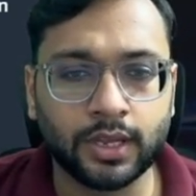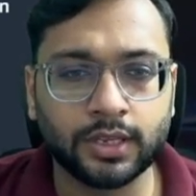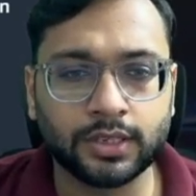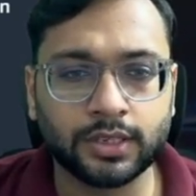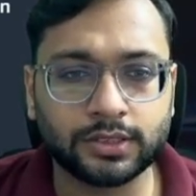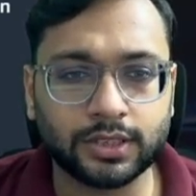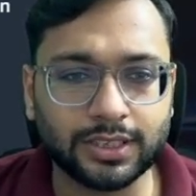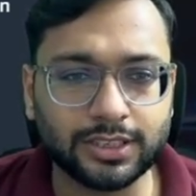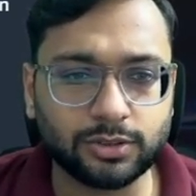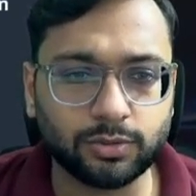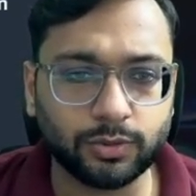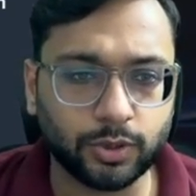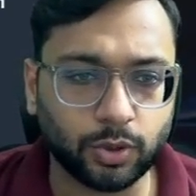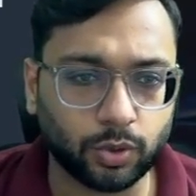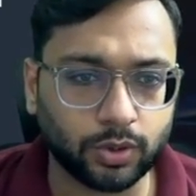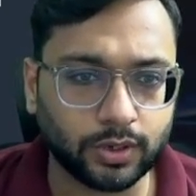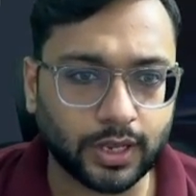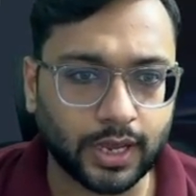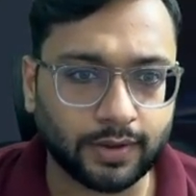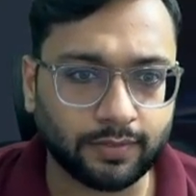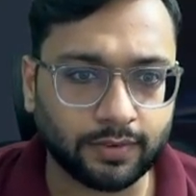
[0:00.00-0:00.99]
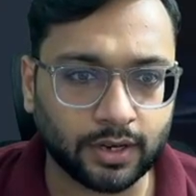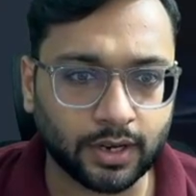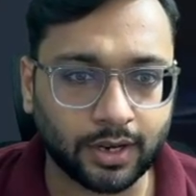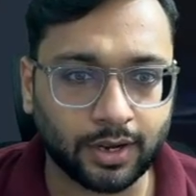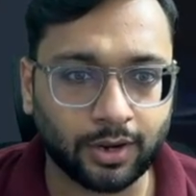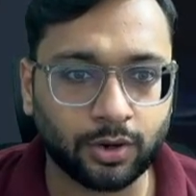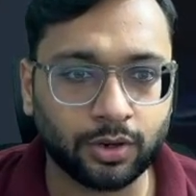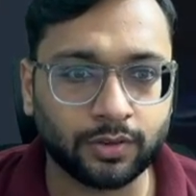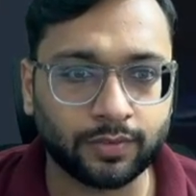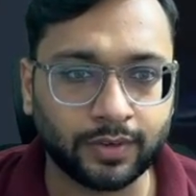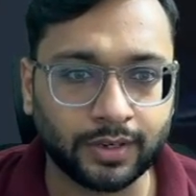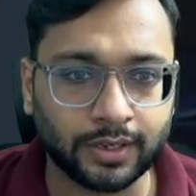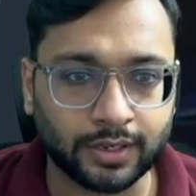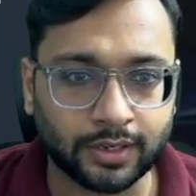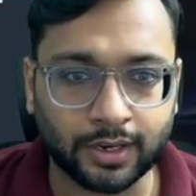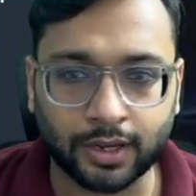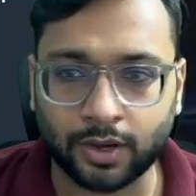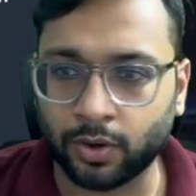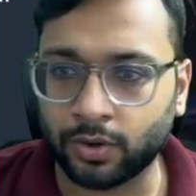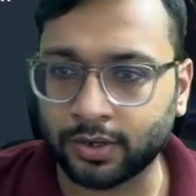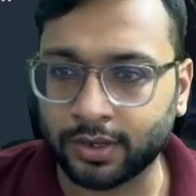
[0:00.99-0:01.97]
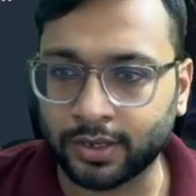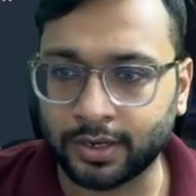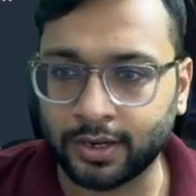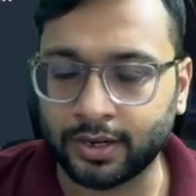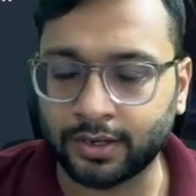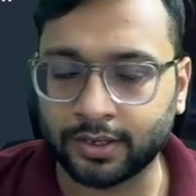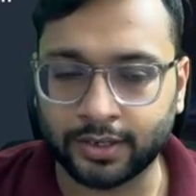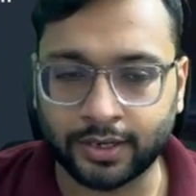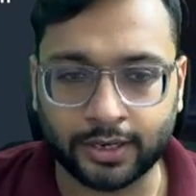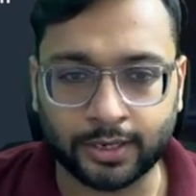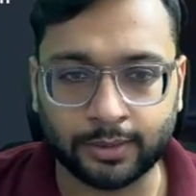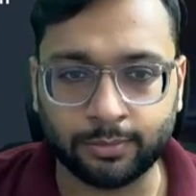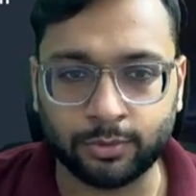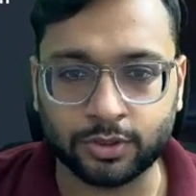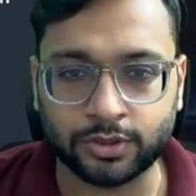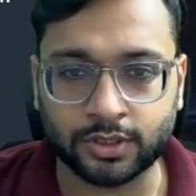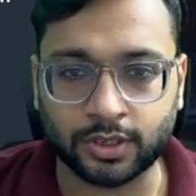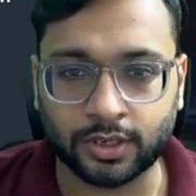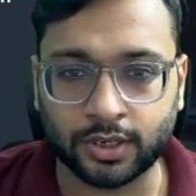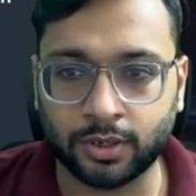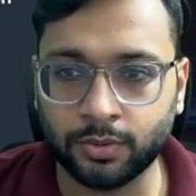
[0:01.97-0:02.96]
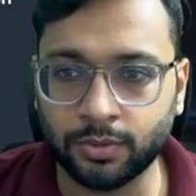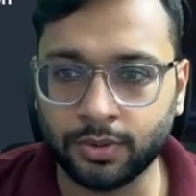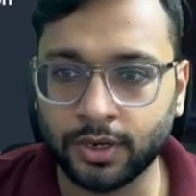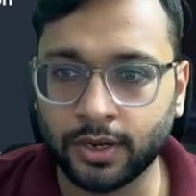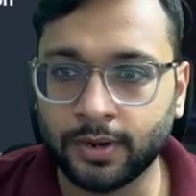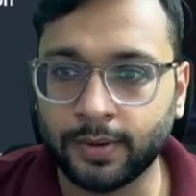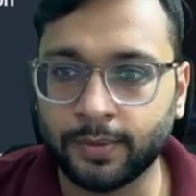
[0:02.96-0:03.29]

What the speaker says: Since we don't have an account, we'll click on create an AWS account.